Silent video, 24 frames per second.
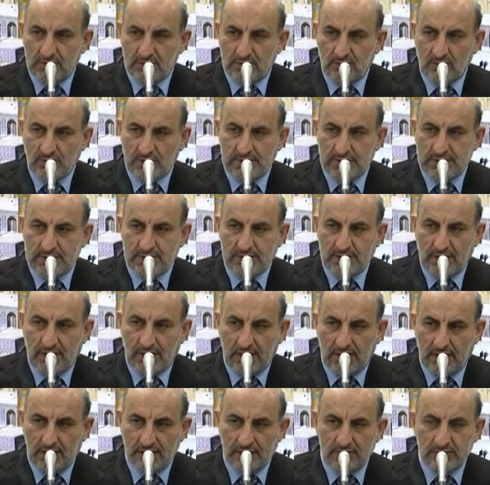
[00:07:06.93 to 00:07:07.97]
will
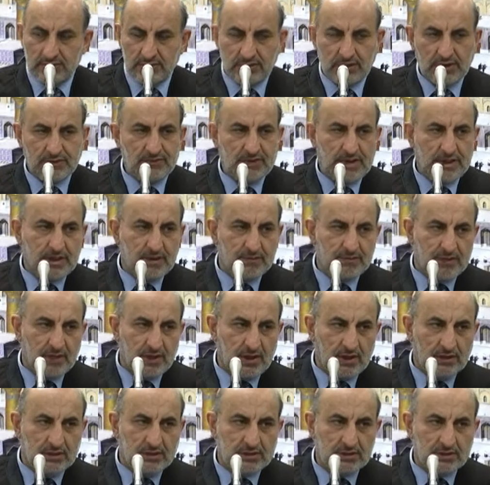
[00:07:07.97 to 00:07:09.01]
stay giving
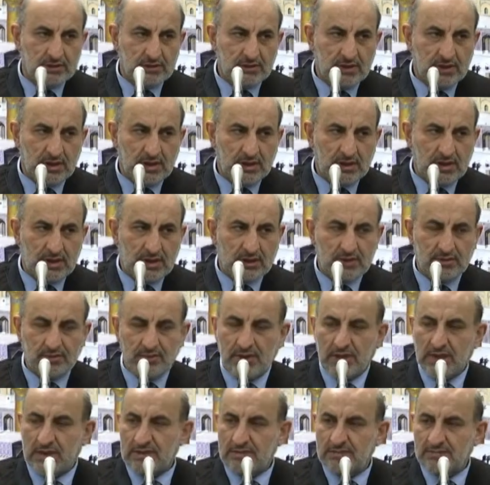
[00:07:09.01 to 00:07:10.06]
blood, and that
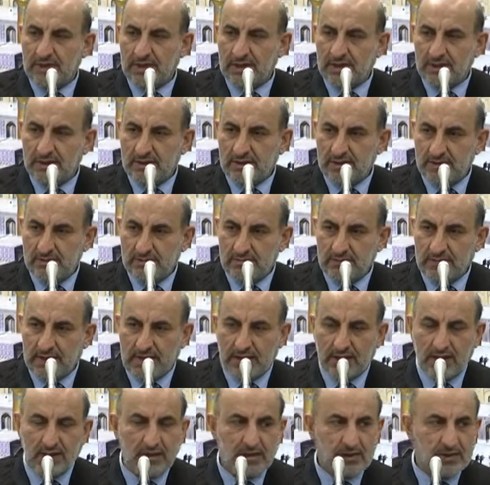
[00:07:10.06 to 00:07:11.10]
blood may
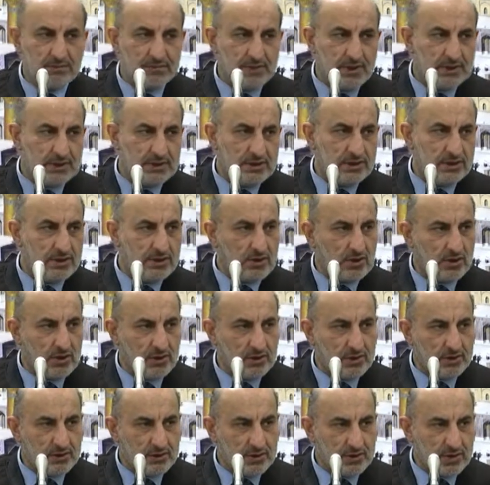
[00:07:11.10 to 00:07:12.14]
make the body
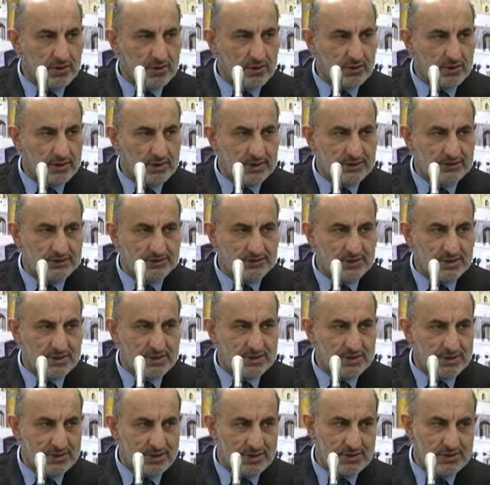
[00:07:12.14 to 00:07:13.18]
or the
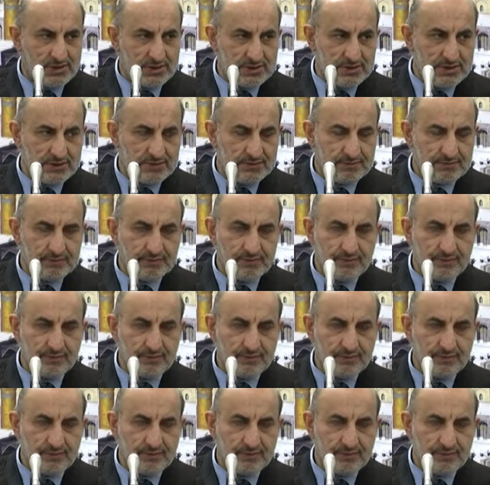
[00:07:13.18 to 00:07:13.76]
dress najis.